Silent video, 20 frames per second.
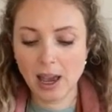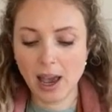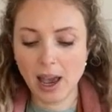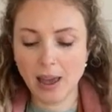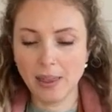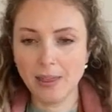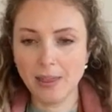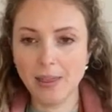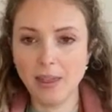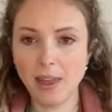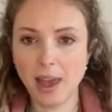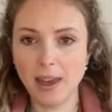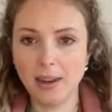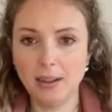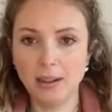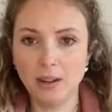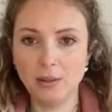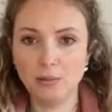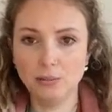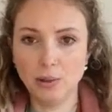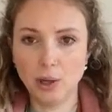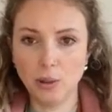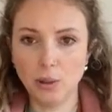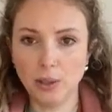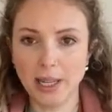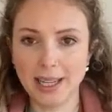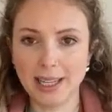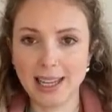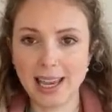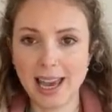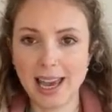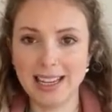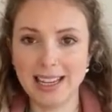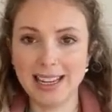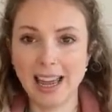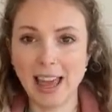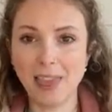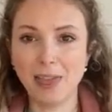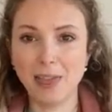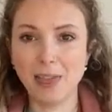and then roll it again.
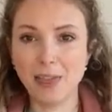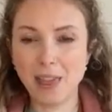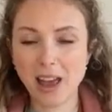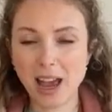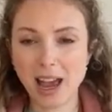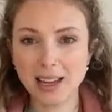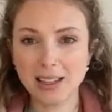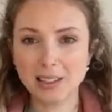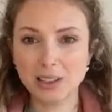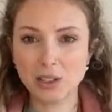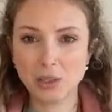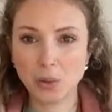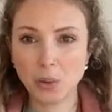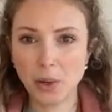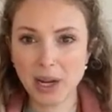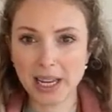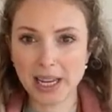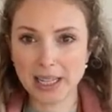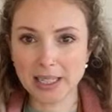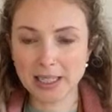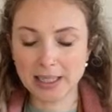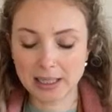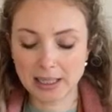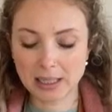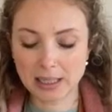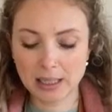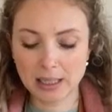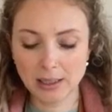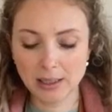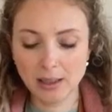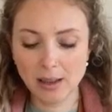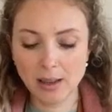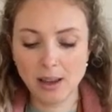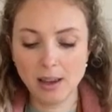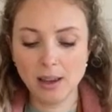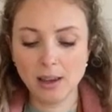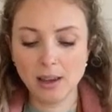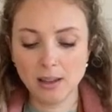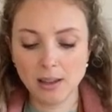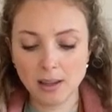And that twist
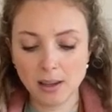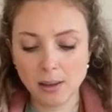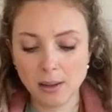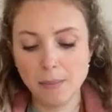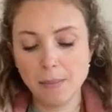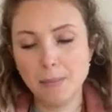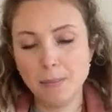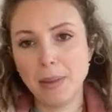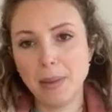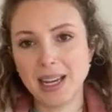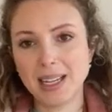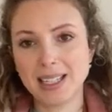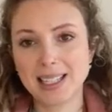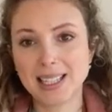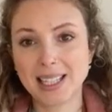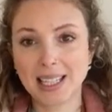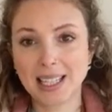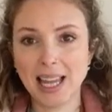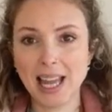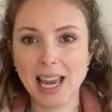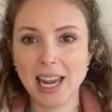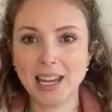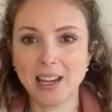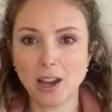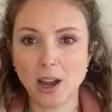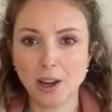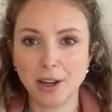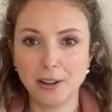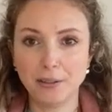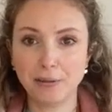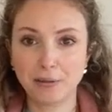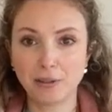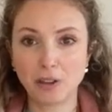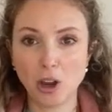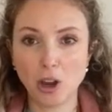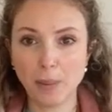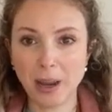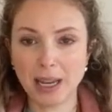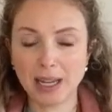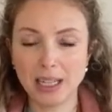makes the clay kind of
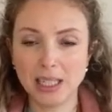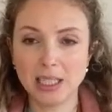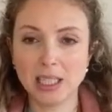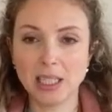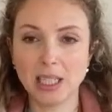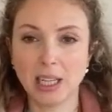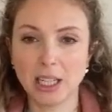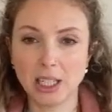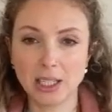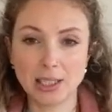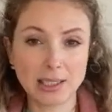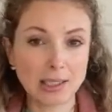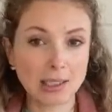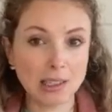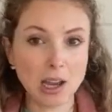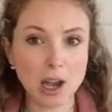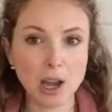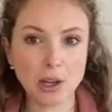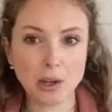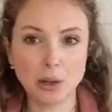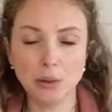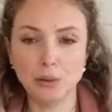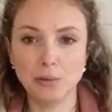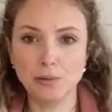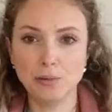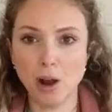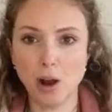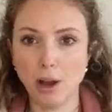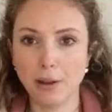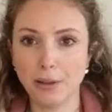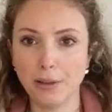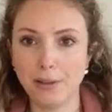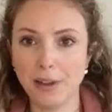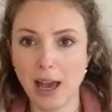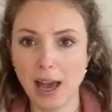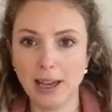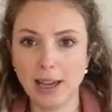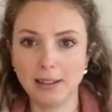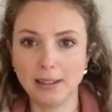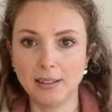go back into like a circle rather
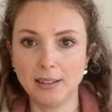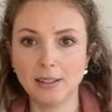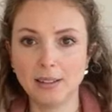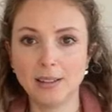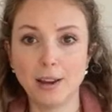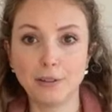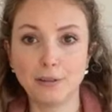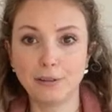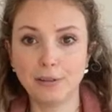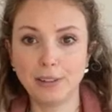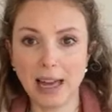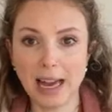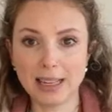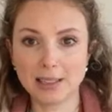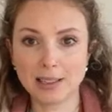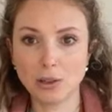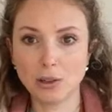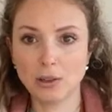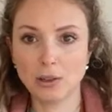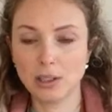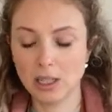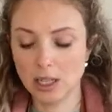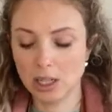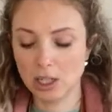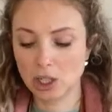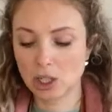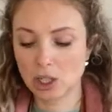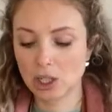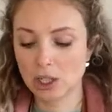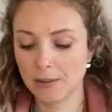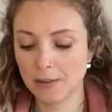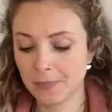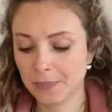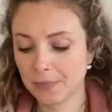than a flat sausage.